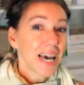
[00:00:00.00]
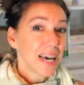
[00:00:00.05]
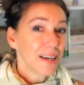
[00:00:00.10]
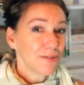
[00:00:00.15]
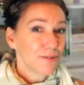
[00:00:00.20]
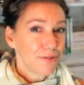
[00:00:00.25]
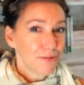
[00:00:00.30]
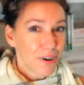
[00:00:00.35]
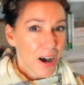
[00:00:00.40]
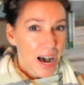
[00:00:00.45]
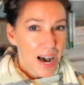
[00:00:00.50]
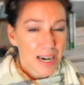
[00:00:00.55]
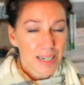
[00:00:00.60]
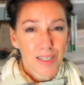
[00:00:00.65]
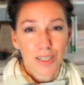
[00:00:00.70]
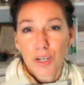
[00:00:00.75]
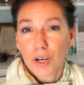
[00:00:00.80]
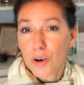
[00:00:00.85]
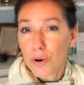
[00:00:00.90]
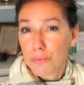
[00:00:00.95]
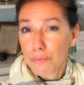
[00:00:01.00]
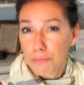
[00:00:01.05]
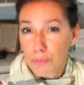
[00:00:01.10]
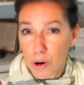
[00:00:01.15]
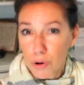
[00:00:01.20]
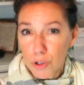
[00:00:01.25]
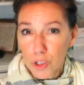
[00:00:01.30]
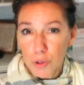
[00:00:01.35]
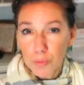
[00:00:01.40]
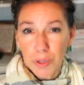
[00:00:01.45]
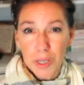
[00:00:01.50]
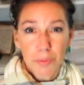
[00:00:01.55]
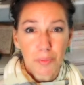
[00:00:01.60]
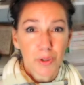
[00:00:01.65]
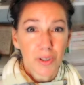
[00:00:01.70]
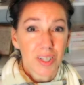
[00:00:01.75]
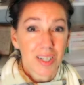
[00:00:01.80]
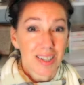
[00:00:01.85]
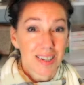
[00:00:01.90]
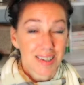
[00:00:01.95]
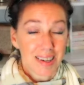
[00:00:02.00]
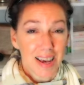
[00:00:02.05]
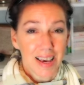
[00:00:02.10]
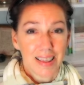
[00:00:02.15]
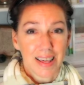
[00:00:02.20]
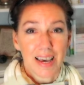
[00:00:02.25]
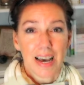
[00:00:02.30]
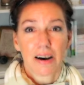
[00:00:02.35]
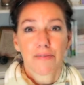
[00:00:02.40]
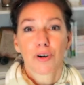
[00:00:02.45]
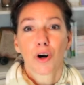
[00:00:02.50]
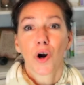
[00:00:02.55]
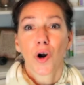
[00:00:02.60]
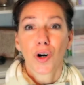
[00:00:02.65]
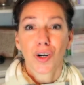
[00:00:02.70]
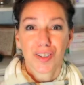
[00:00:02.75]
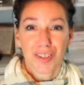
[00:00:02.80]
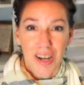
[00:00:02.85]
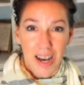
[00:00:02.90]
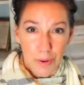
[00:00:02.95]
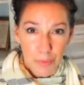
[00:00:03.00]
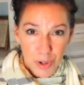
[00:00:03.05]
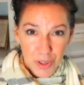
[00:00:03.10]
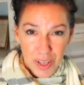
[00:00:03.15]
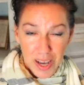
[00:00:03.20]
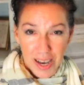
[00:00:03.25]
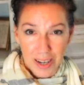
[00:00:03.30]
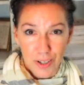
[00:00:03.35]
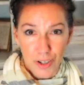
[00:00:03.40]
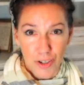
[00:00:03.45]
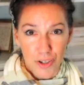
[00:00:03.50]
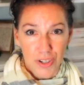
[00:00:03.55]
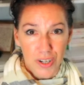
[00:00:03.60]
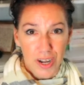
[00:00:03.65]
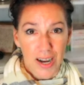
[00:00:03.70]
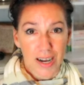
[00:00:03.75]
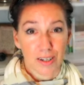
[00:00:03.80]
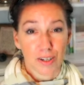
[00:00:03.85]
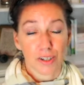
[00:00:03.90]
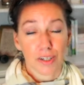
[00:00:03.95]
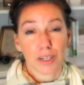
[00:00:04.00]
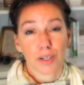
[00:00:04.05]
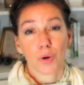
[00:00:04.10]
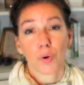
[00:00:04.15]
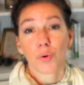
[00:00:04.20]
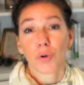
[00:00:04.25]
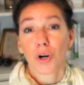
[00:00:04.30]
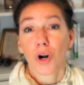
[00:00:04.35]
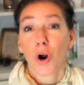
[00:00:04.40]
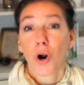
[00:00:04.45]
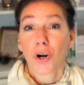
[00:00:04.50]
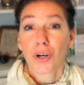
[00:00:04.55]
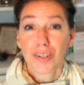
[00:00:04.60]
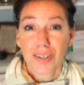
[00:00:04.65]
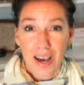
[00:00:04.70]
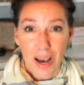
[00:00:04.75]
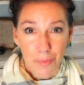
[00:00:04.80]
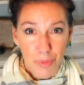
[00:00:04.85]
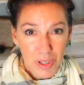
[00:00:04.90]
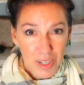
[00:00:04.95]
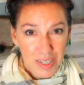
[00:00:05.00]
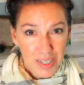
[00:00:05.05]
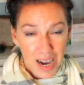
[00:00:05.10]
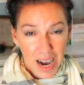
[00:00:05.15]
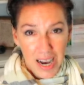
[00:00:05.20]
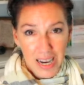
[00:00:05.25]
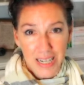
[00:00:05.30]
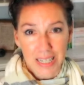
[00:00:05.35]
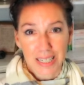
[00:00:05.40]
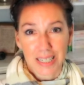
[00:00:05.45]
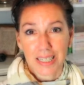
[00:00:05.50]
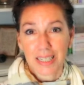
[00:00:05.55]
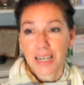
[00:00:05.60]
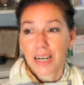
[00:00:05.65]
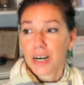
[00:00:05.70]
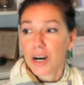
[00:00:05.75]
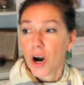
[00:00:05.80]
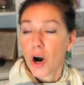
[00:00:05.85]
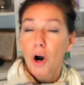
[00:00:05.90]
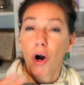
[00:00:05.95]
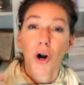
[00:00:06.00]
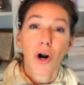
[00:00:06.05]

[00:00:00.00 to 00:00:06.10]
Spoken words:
In fact, most people that say they have a hard time with exercising or a hard time with dieting, a